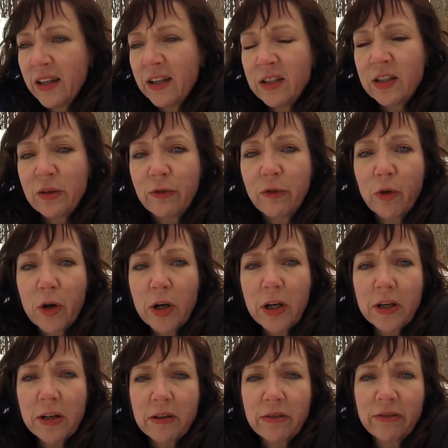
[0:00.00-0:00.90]

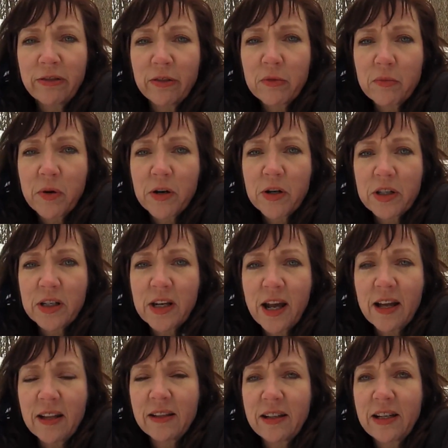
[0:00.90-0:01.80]
devoid of
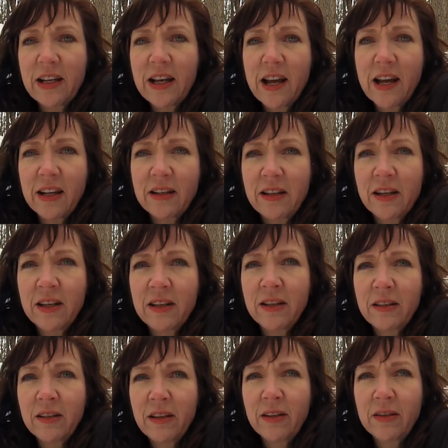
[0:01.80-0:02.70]
personality, and
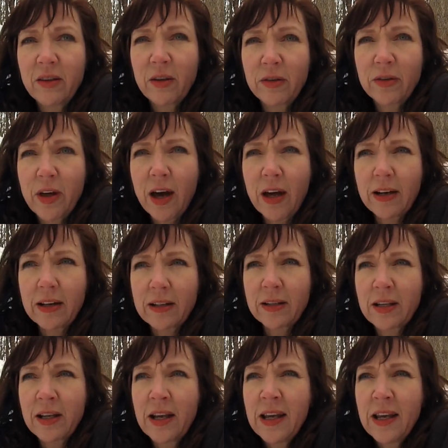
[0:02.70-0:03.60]
the thought
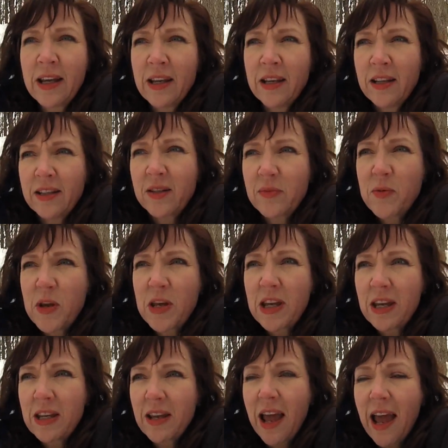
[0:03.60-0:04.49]
is it's
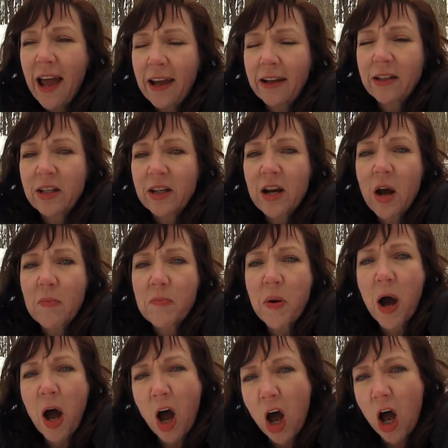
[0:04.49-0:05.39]
being acted
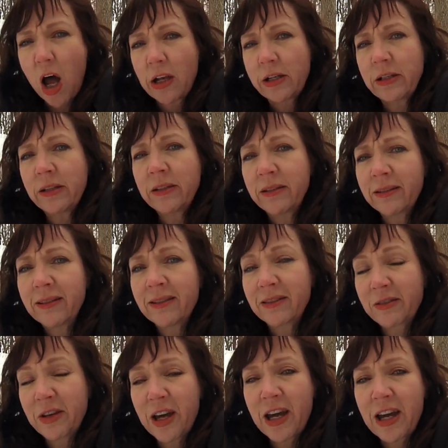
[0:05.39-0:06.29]
upon,
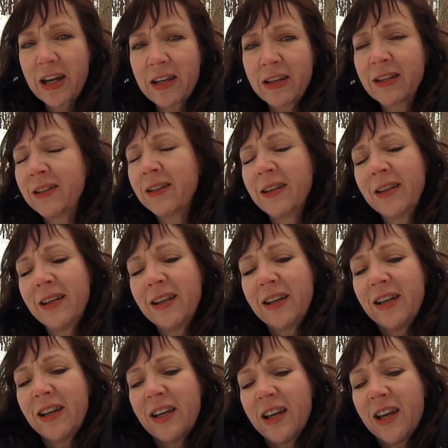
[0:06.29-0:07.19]
okay?
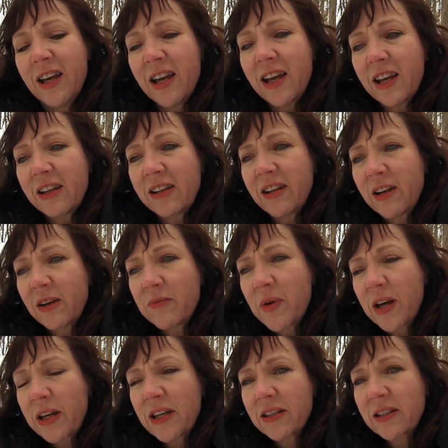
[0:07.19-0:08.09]
And
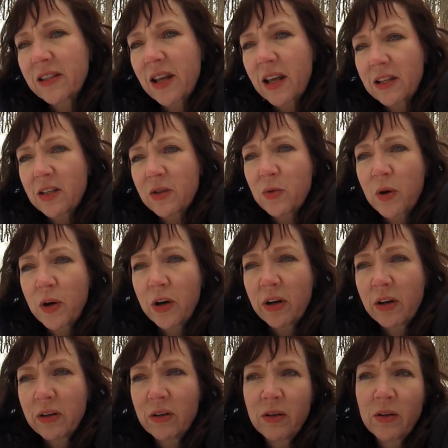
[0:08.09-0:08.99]
I guess that's
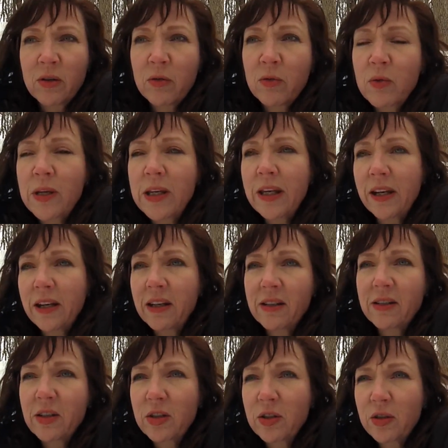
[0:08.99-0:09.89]
where we get
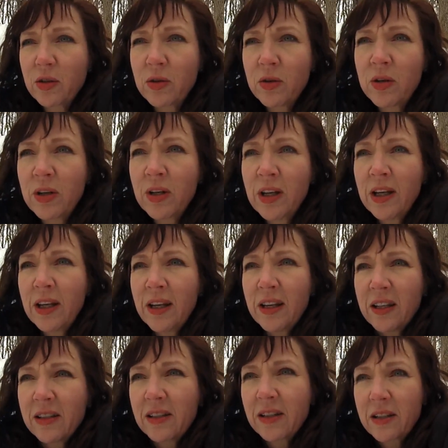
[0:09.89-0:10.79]
into
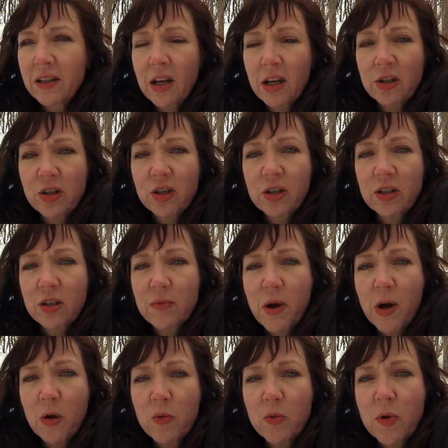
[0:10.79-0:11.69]
discussions
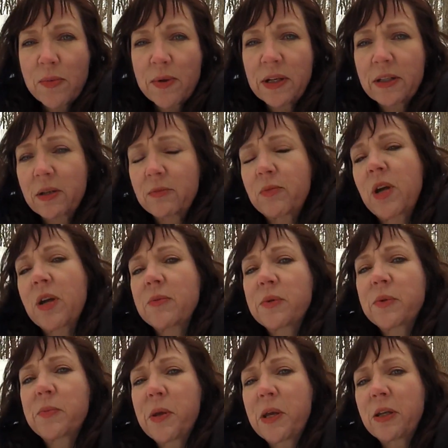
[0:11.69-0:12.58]
about women
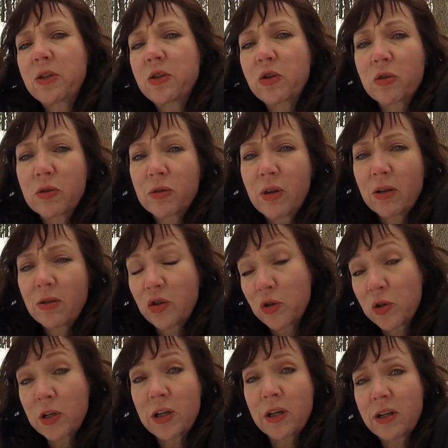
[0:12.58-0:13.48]
sometimes being
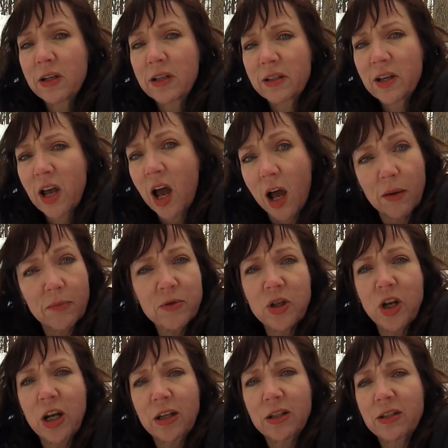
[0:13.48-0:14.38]
treated as
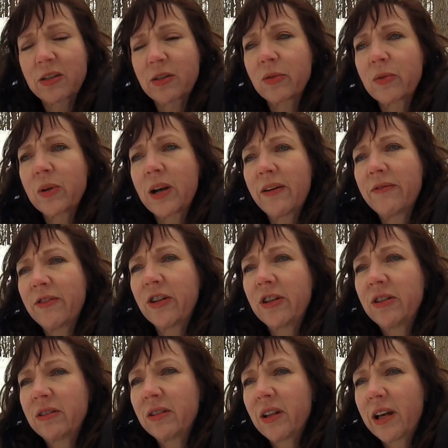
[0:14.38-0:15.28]
objects or
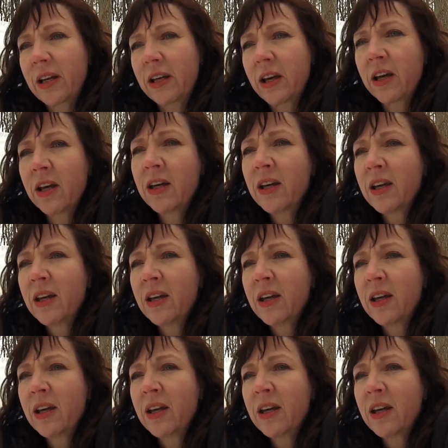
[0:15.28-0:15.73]
whatever. Like